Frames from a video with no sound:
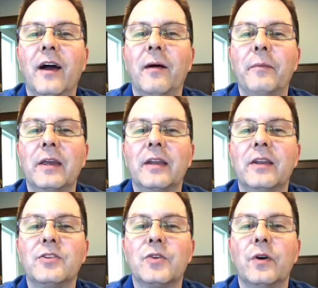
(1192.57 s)
I mean,
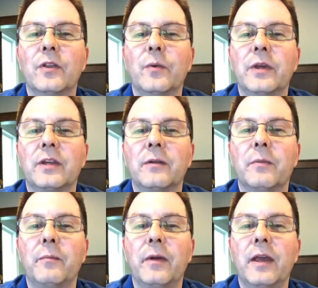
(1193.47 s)
enjoy the weekend,
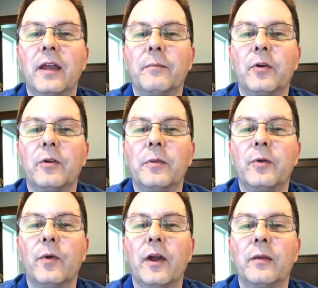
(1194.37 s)
my man. I'm going to be
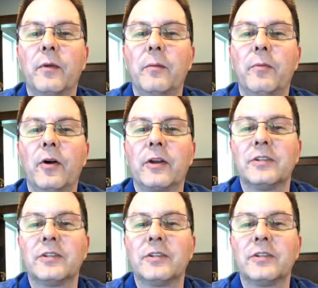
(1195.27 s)
writing my book